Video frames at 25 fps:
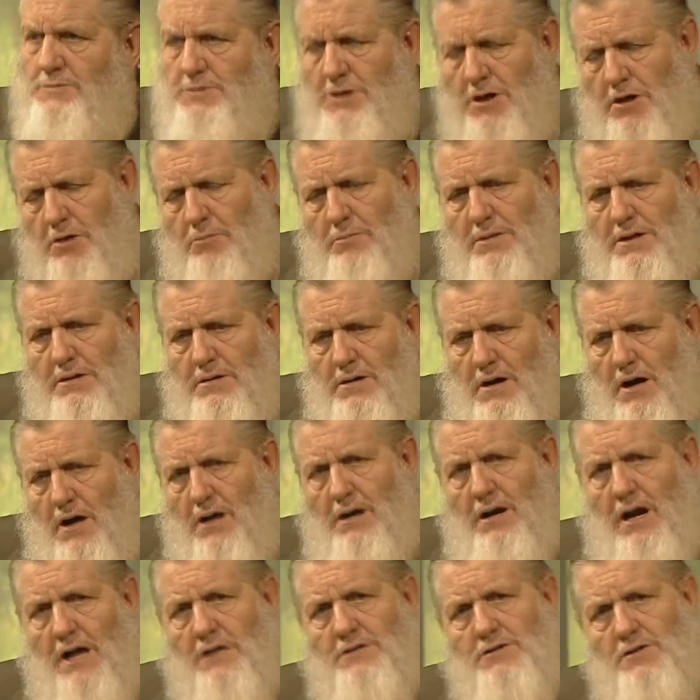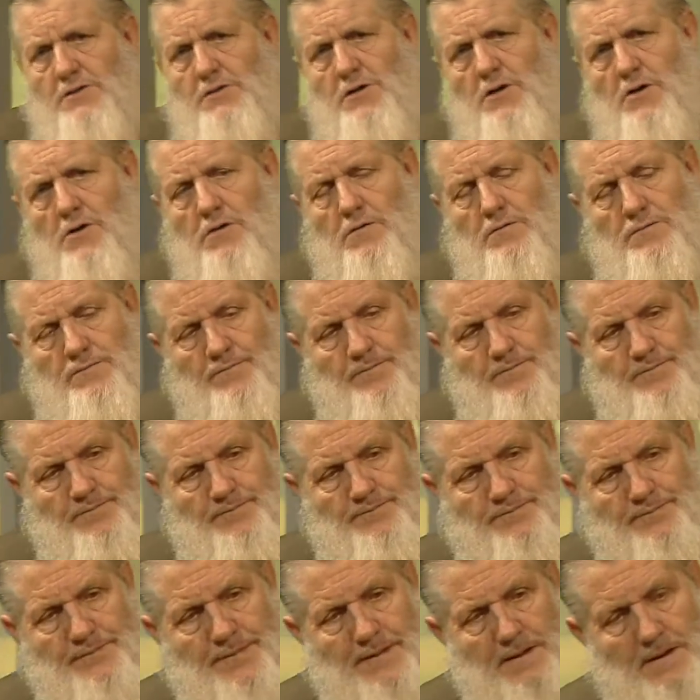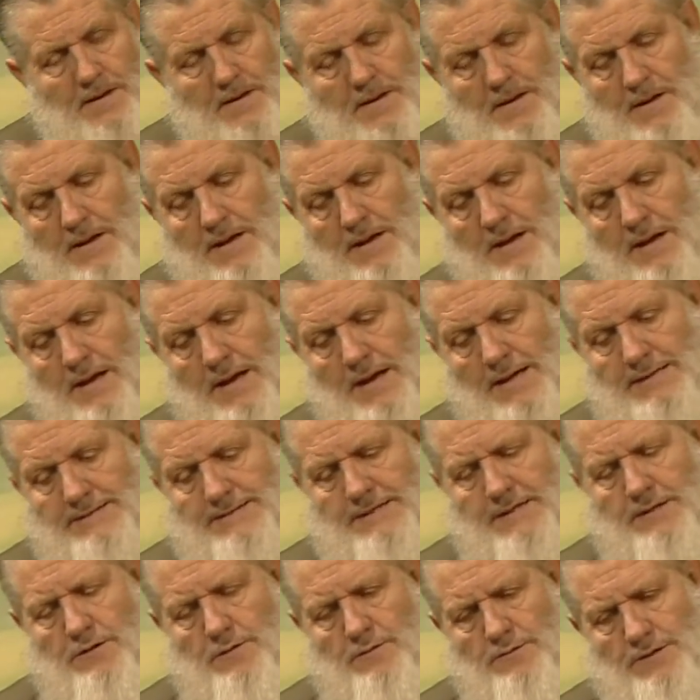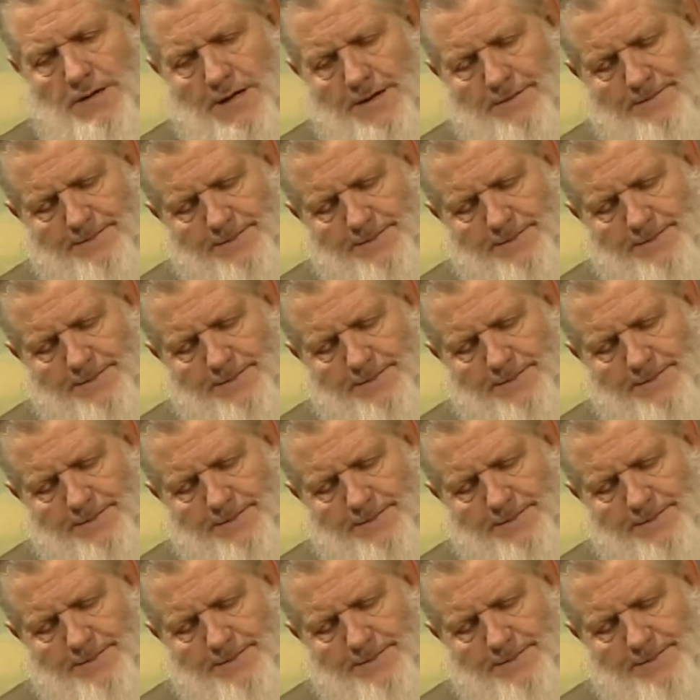Tell me, I'd like to know. He said, okay,